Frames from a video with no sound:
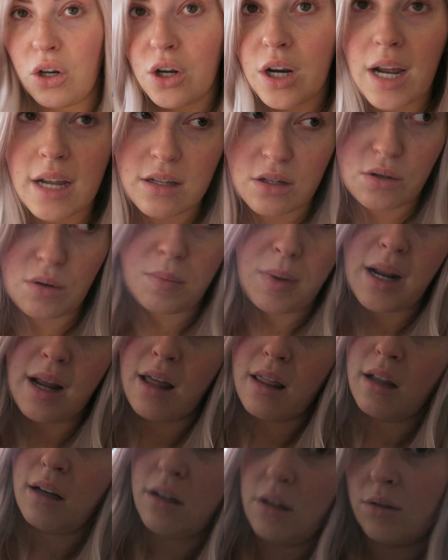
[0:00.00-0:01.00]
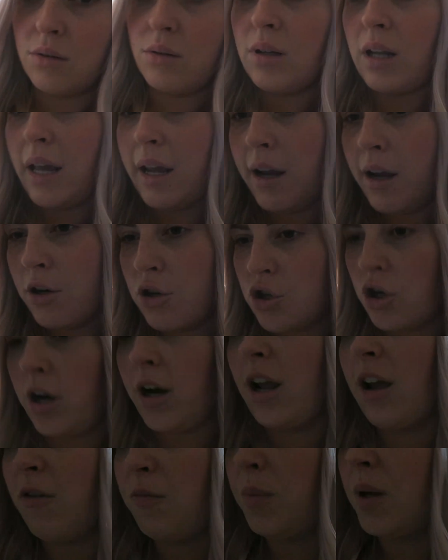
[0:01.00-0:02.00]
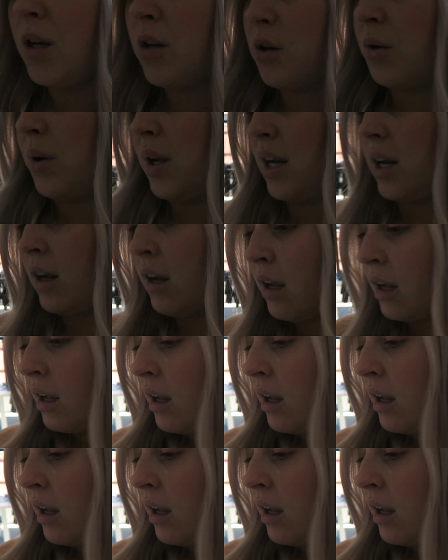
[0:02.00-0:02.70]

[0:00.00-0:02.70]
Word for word: you guys know my other little like trick I've been doing